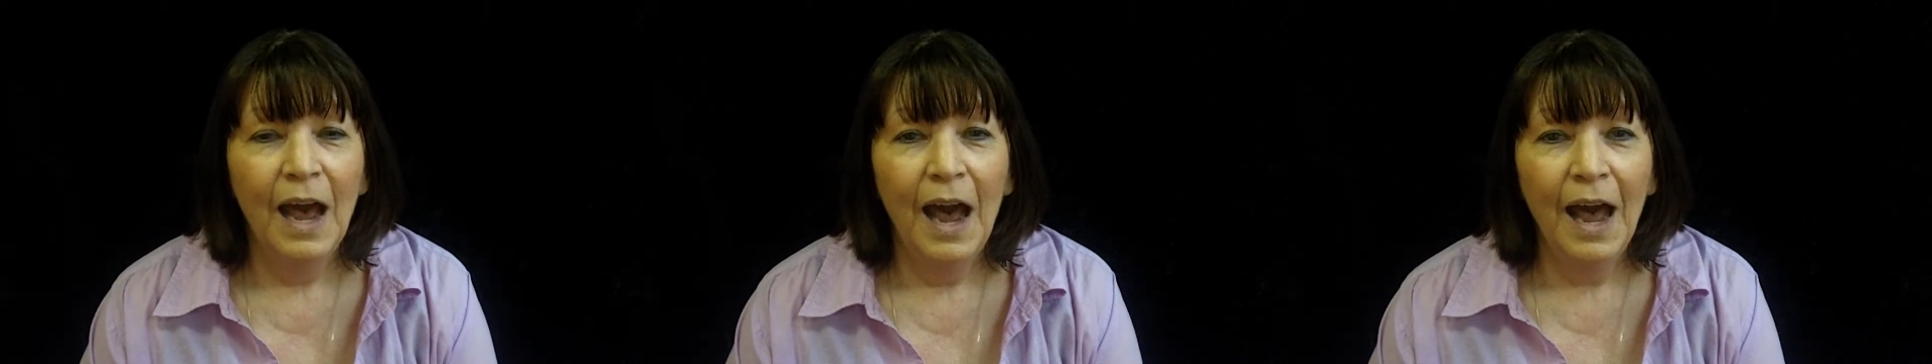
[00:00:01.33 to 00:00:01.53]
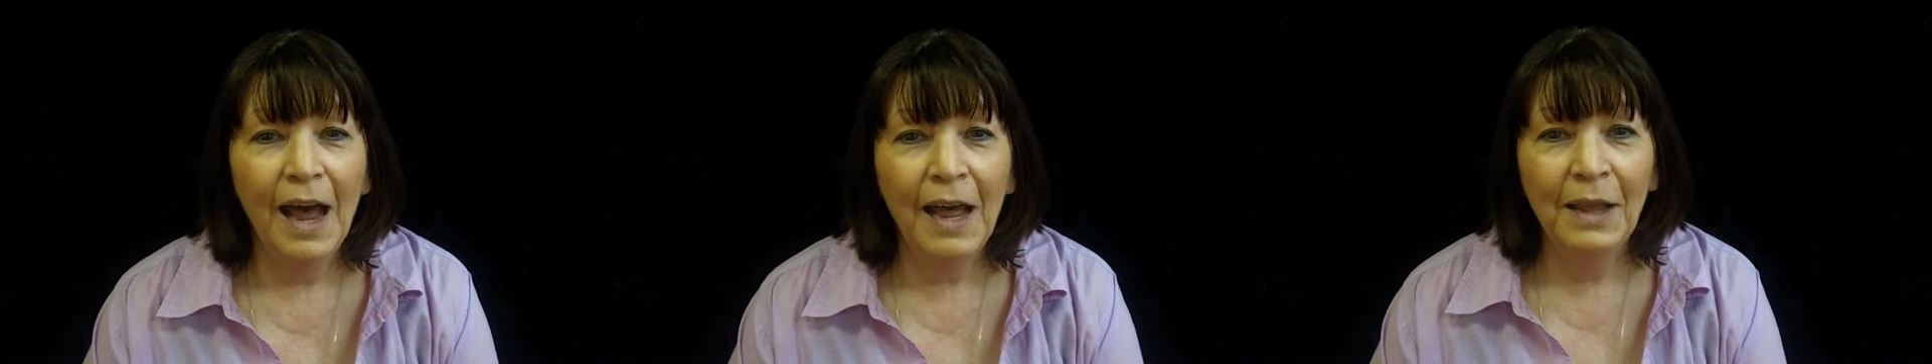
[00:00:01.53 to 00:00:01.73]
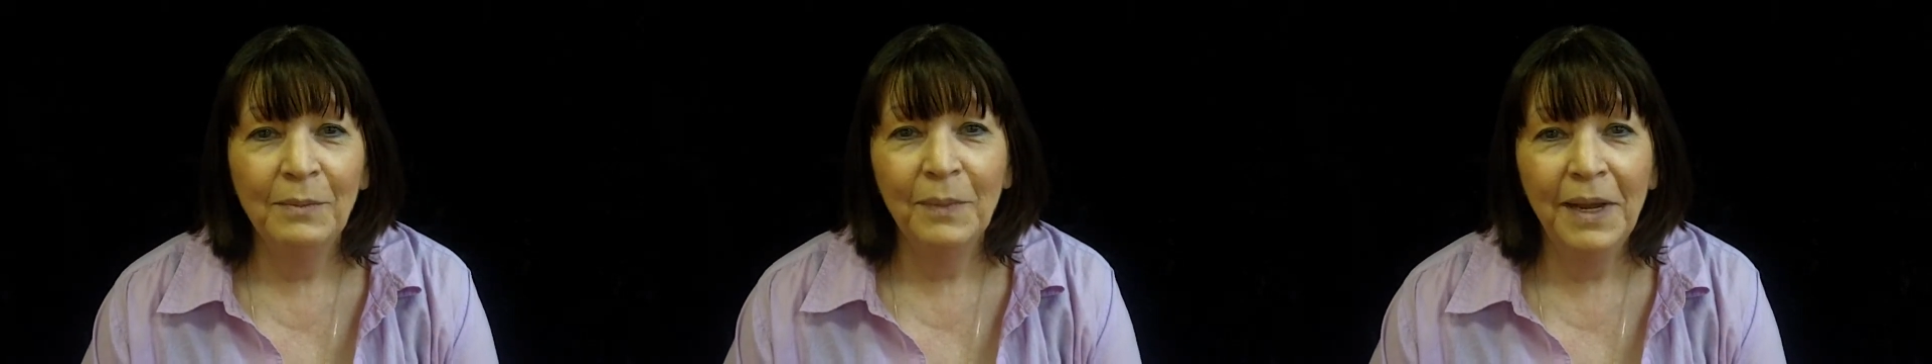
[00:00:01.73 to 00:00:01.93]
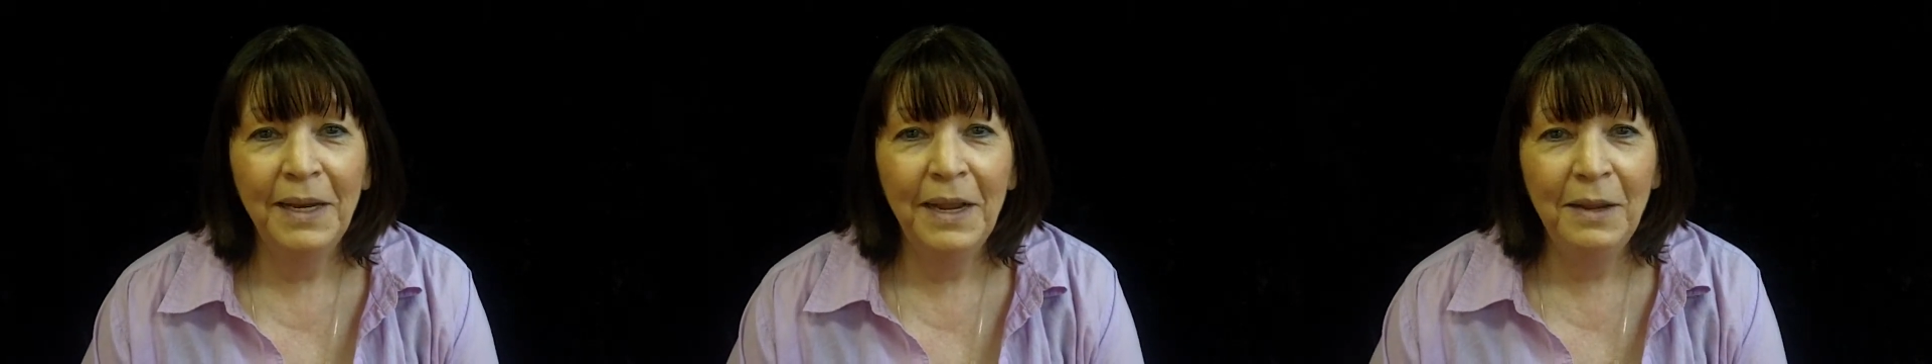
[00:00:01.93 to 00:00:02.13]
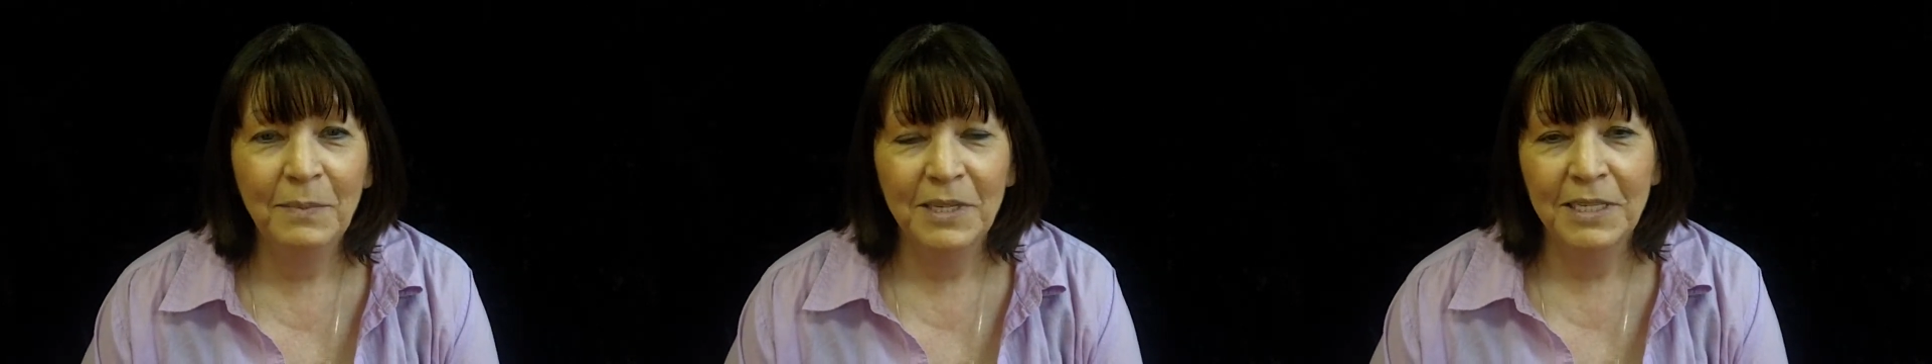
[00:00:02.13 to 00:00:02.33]
Hi, my
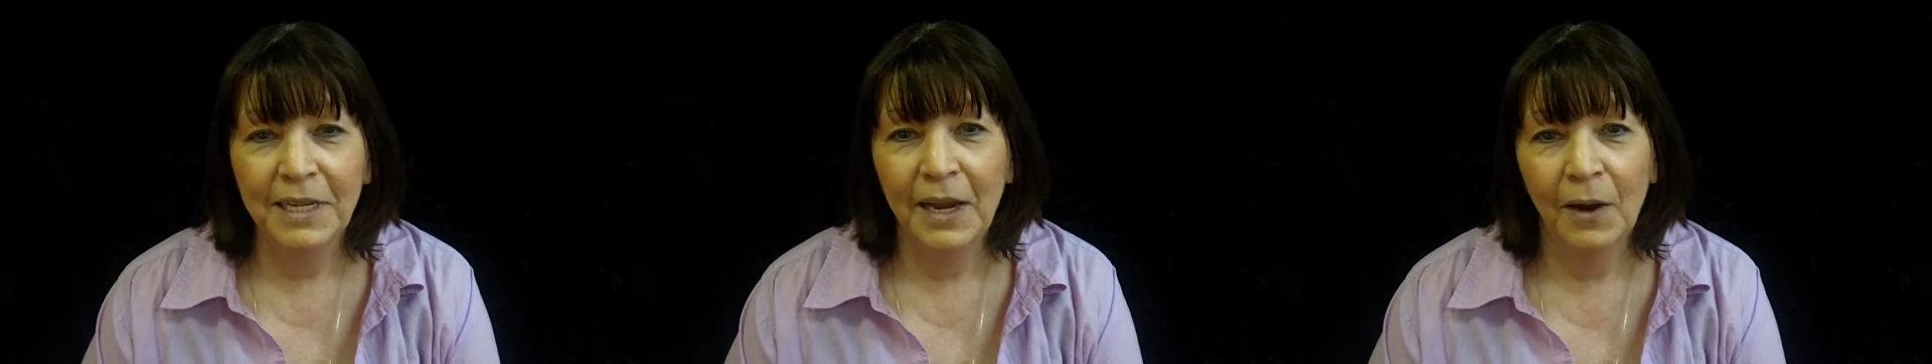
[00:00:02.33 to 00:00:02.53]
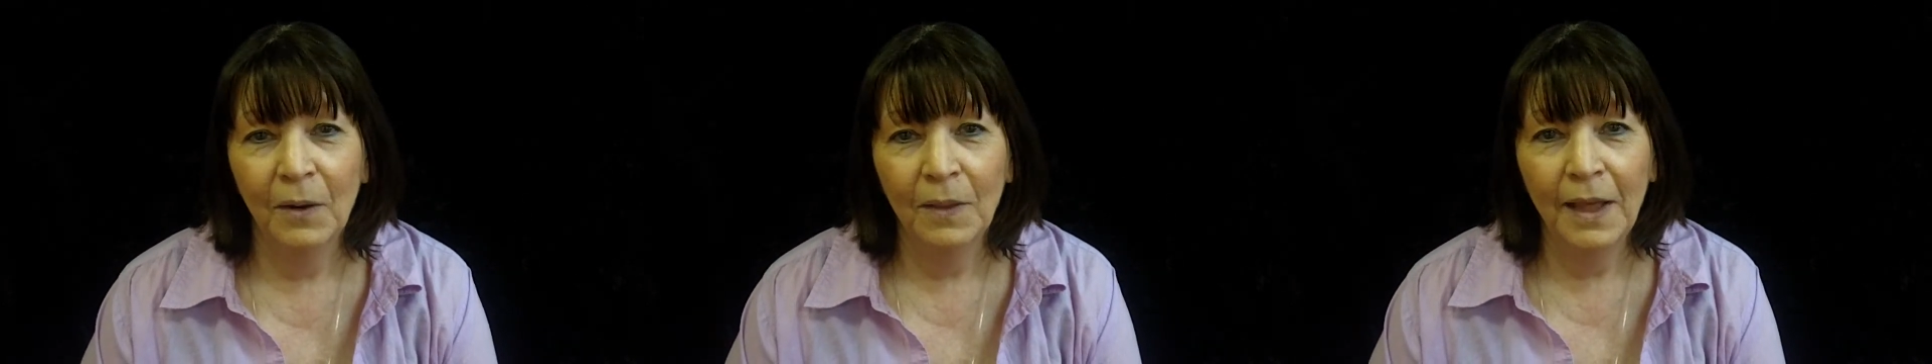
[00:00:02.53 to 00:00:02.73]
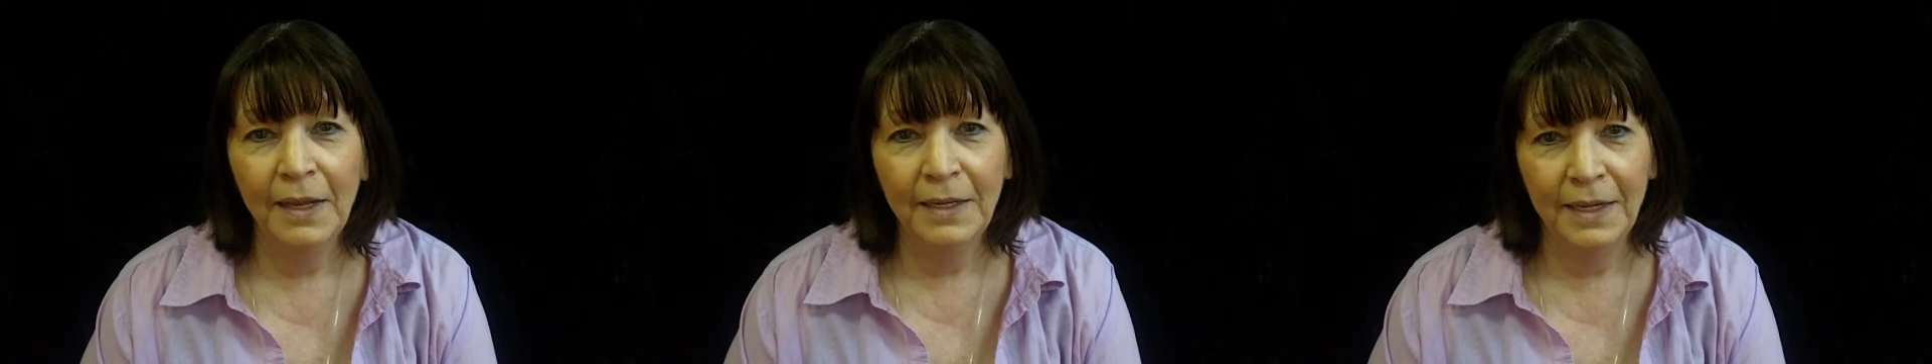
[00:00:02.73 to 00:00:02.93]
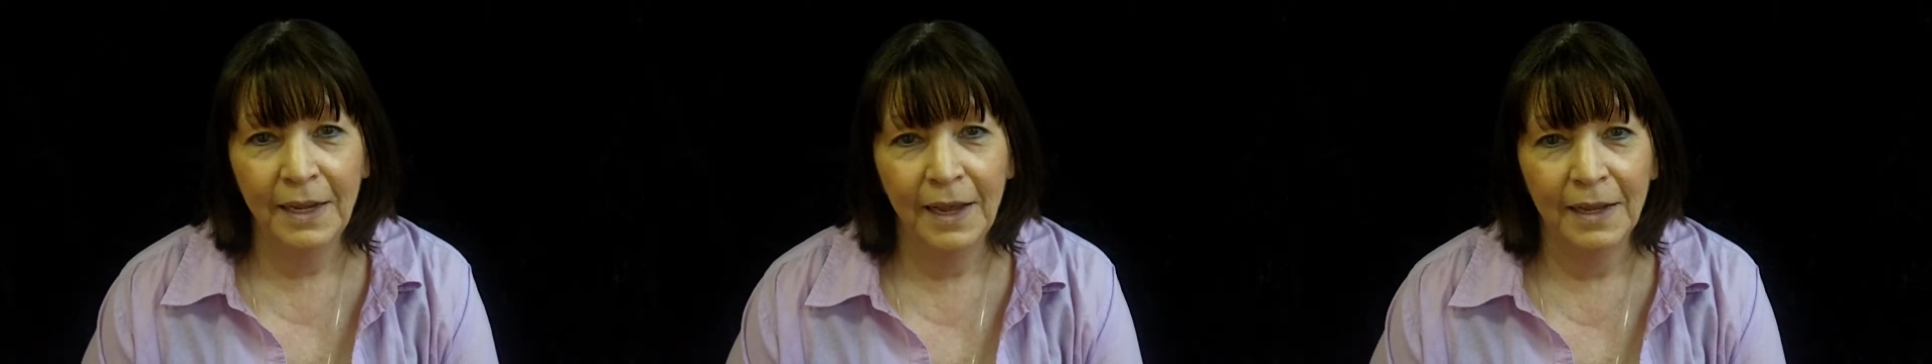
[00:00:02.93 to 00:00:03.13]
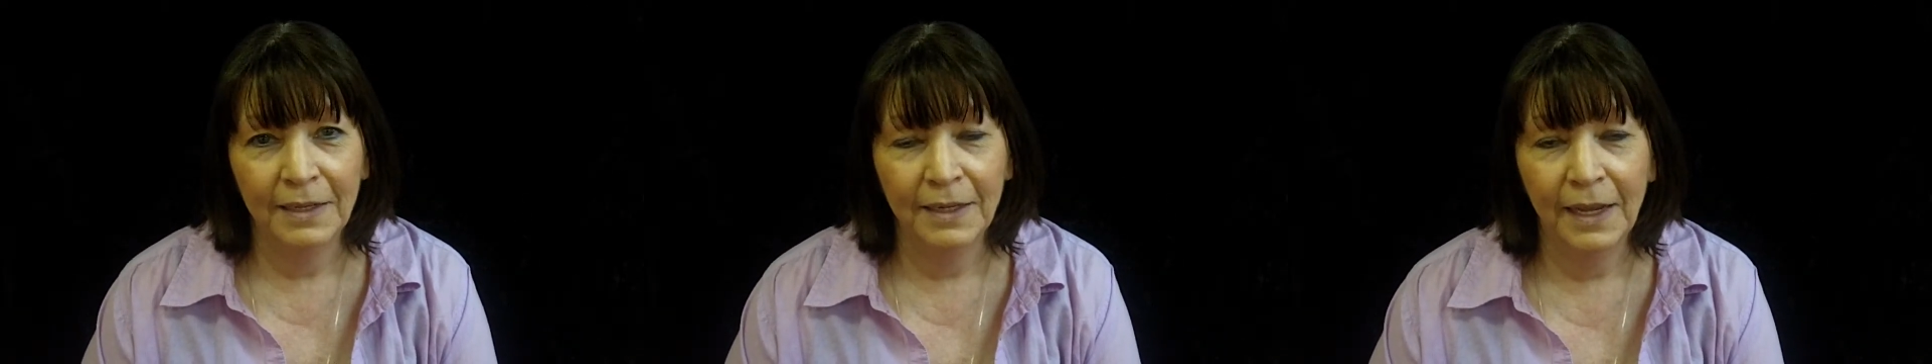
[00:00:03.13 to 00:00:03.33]
name is Carol Ann
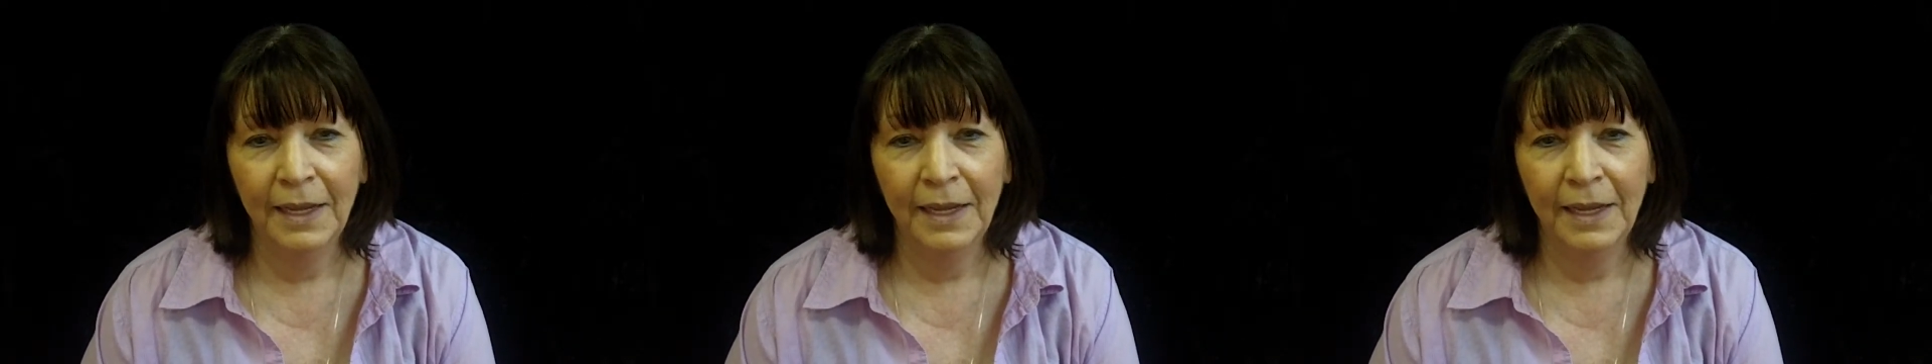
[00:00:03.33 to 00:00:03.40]
Kent,